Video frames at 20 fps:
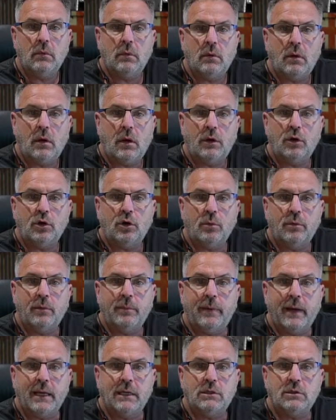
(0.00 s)
on a double
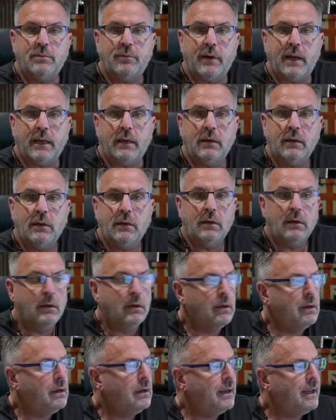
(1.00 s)
page spread.
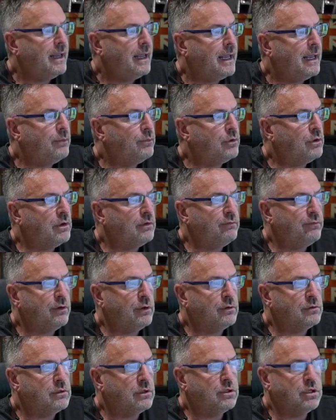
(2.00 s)
It would
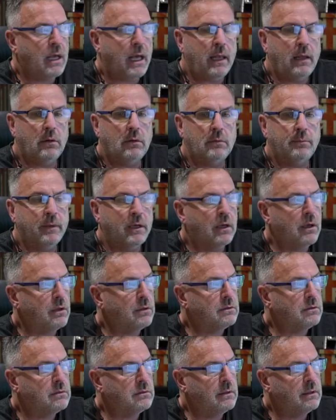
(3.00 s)
confuse the child,
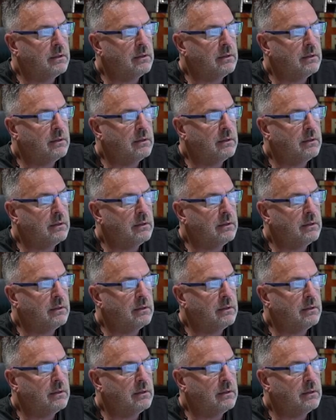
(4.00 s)
because